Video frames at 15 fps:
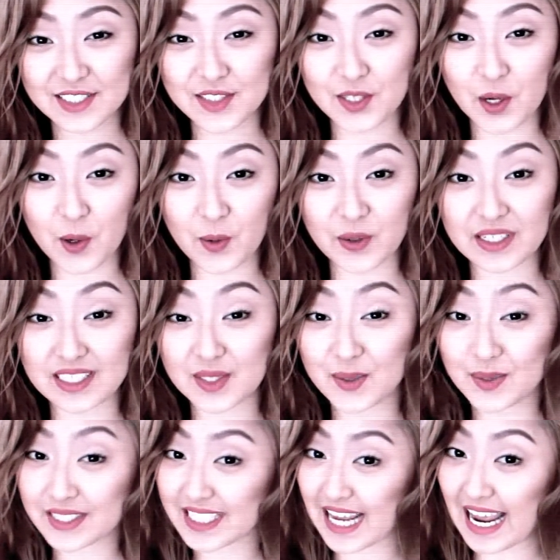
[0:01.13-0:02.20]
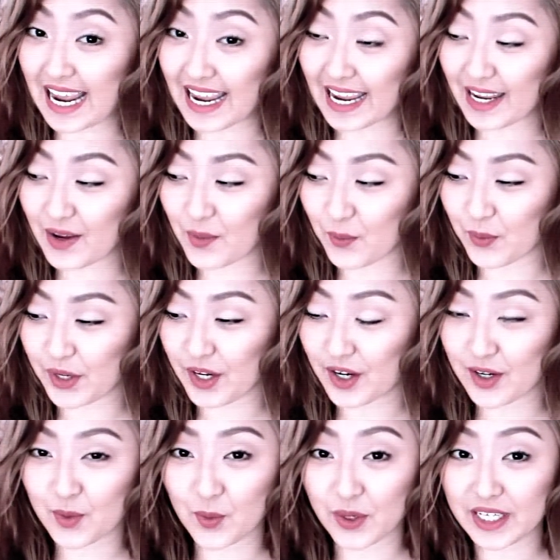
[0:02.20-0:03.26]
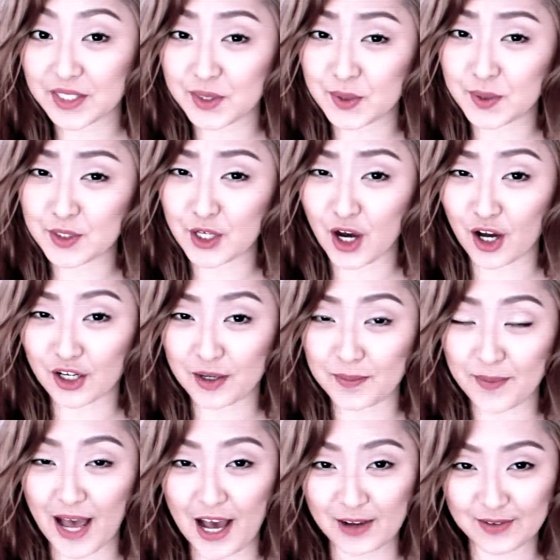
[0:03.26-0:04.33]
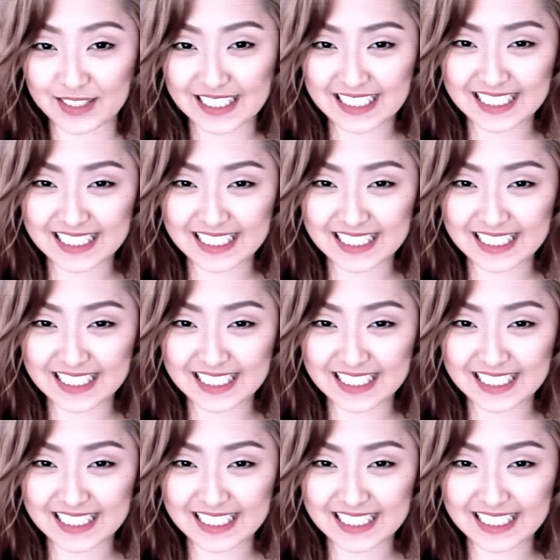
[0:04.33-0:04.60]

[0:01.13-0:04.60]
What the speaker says: So today we are going to talk about